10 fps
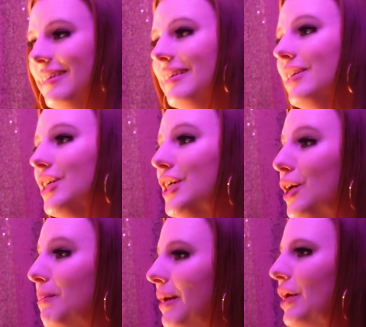
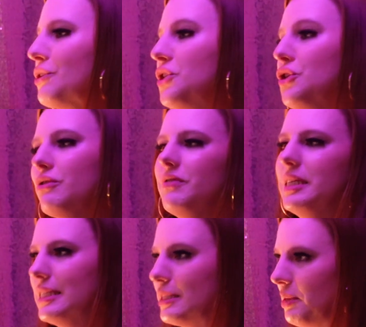your Mars and your
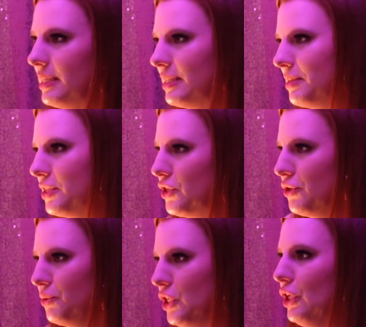Venus placements
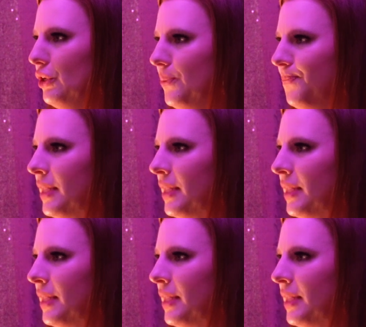do too.